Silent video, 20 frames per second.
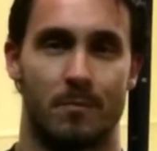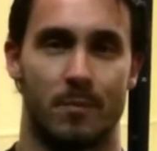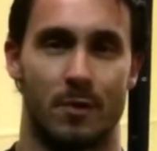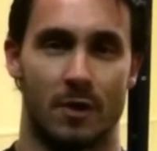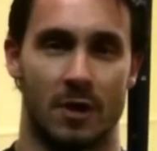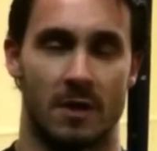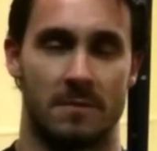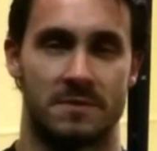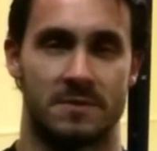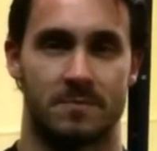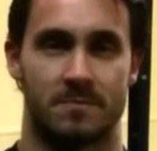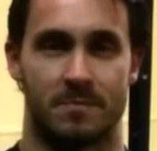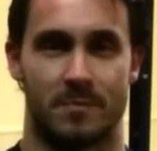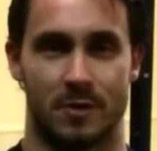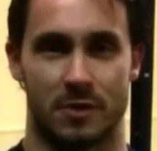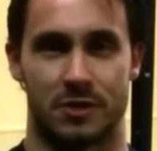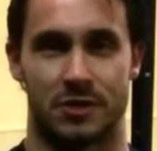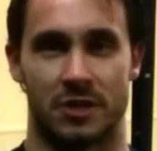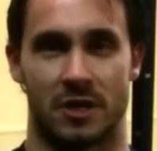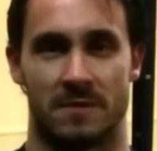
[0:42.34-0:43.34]
pull-ups,
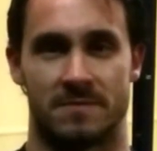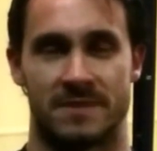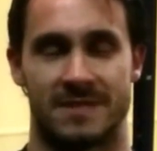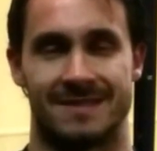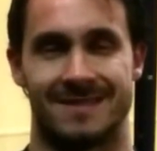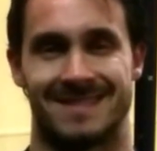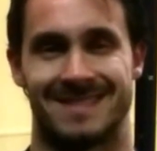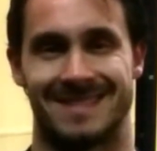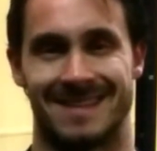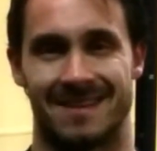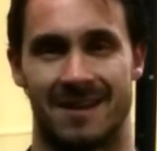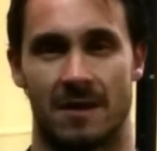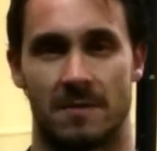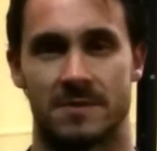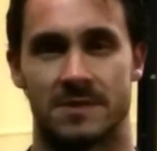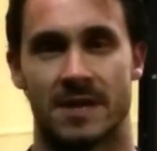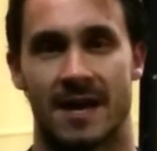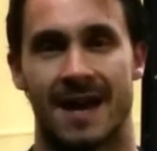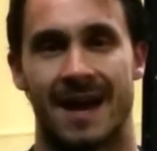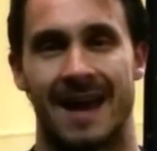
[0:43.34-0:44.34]
push-ups, and
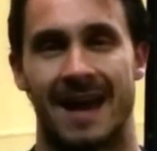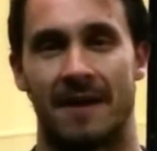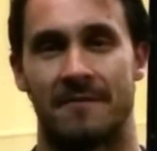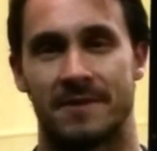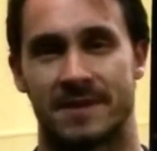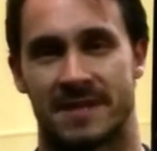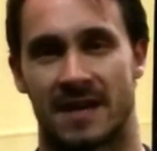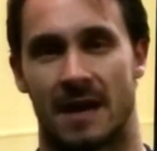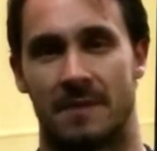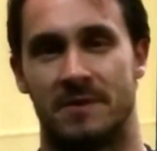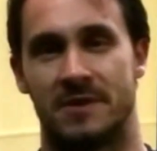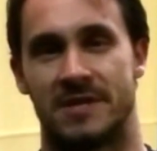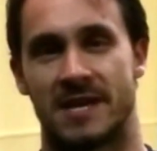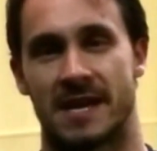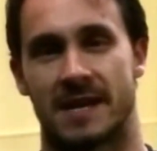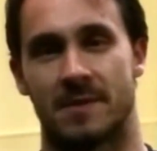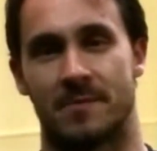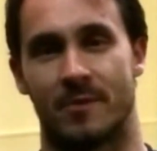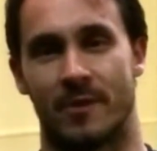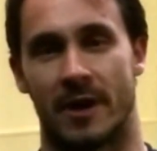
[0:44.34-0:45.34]
sit-ups. Every time you
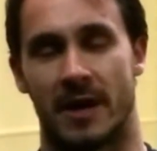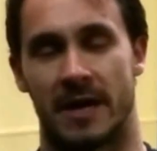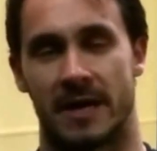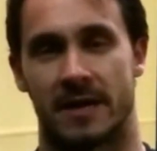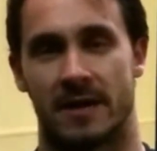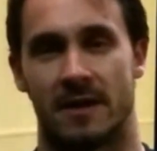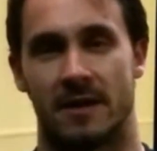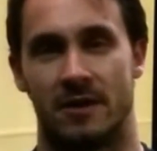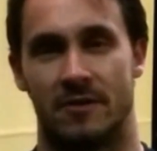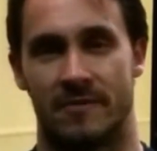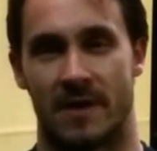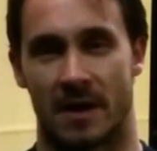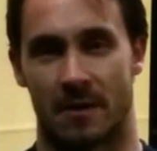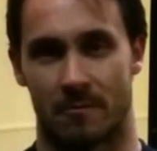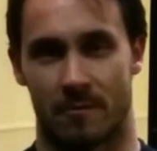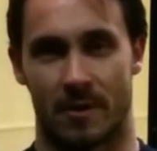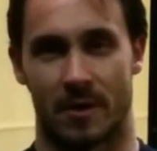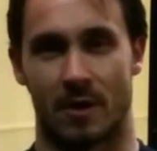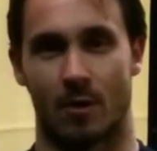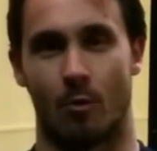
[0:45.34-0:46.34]
take a break, you've got
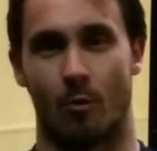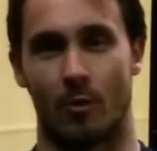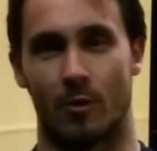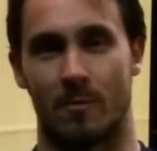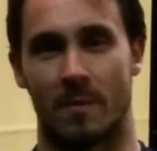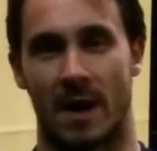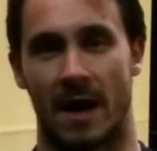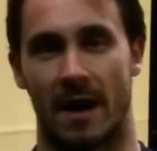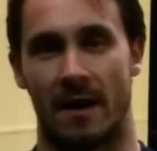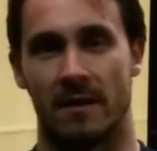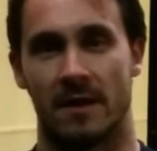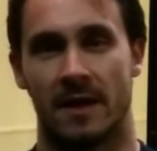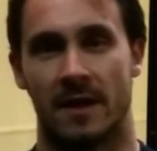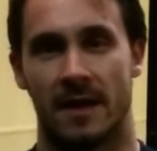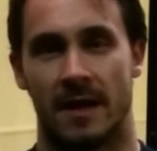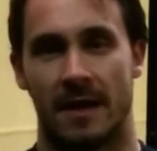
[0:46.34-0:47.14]
to run a quarter mile.